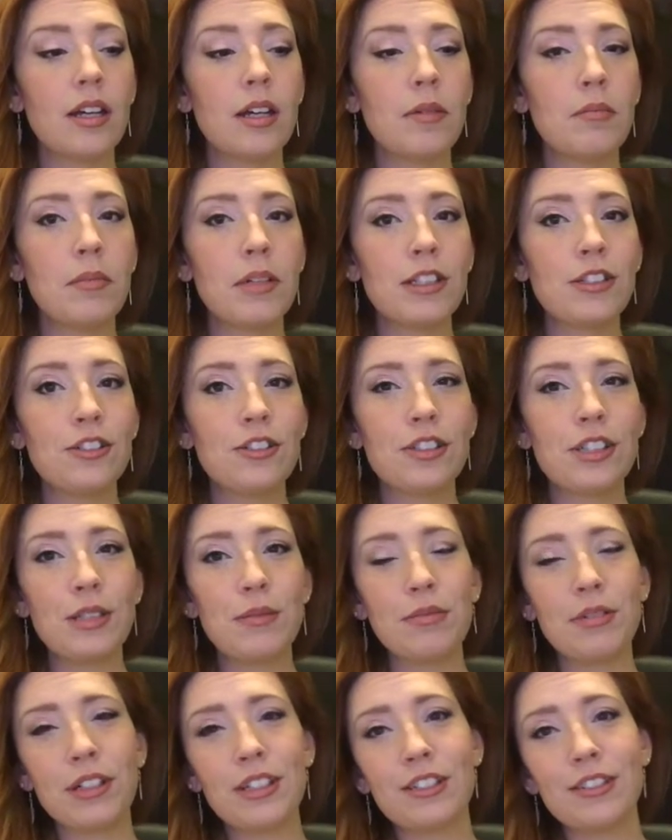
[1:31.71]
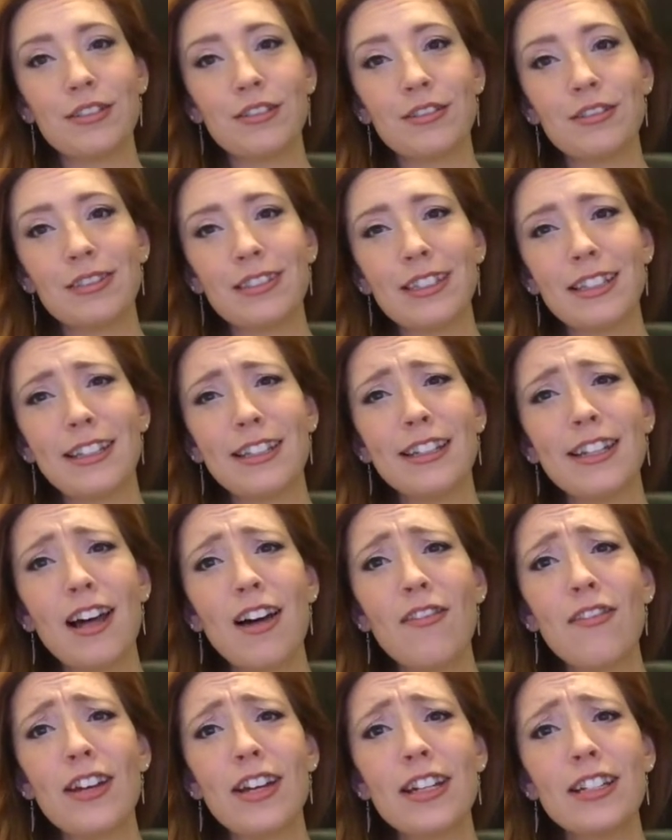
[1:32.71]
Mustard Seed Preschool.
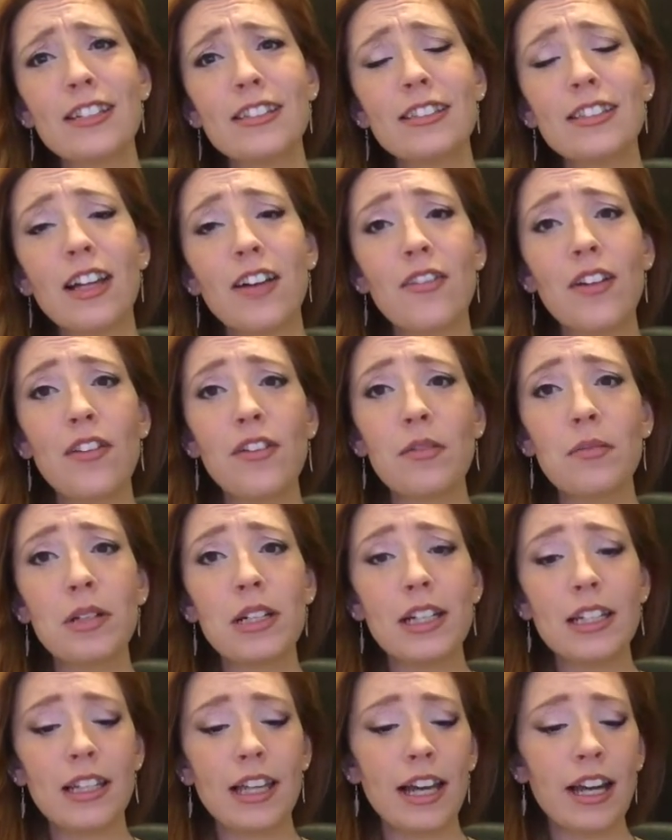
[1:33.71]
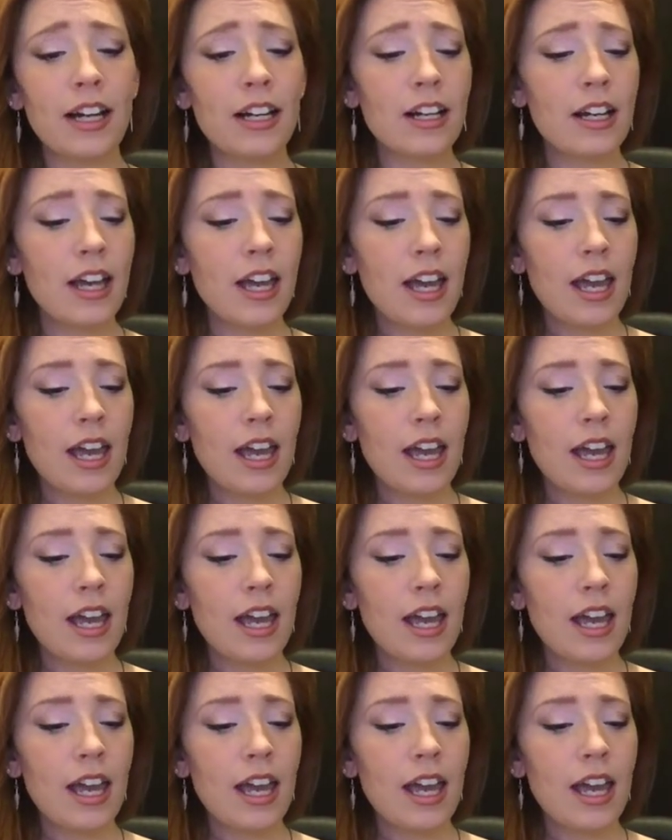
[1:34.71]
Love it. Love everybody there.